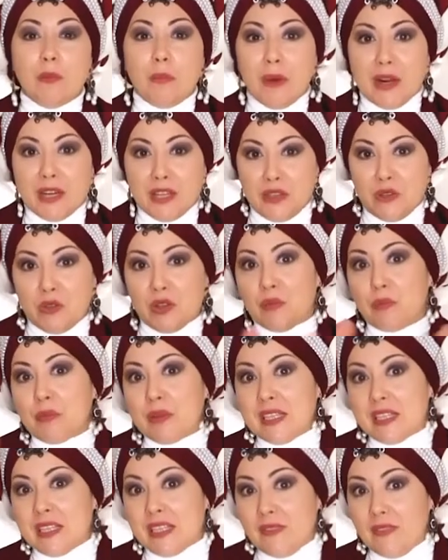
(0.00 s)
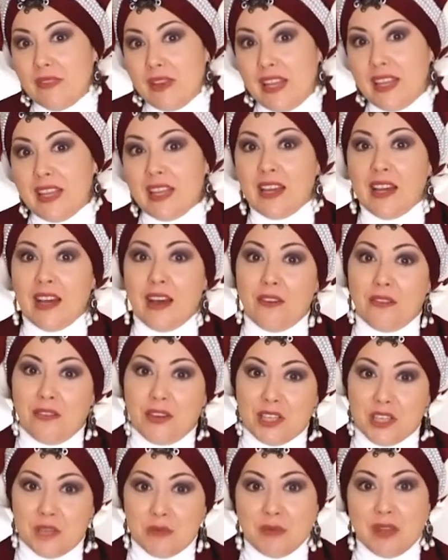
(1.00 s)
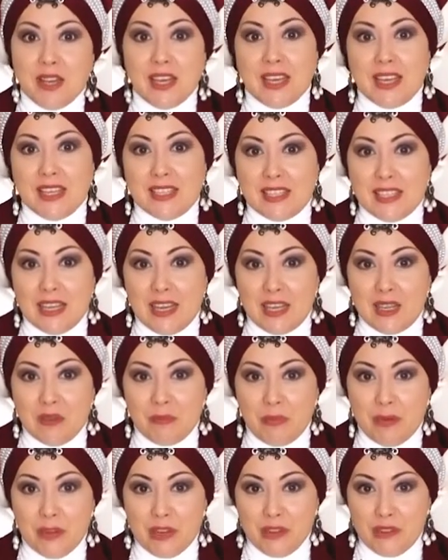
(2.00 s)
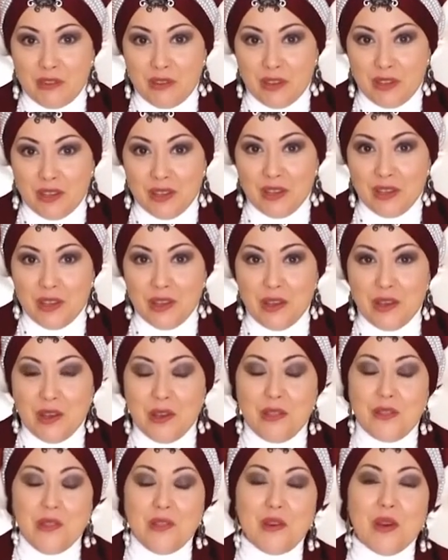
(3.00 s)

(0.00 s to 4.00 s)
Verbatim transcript: some kind of image of your ideal partner.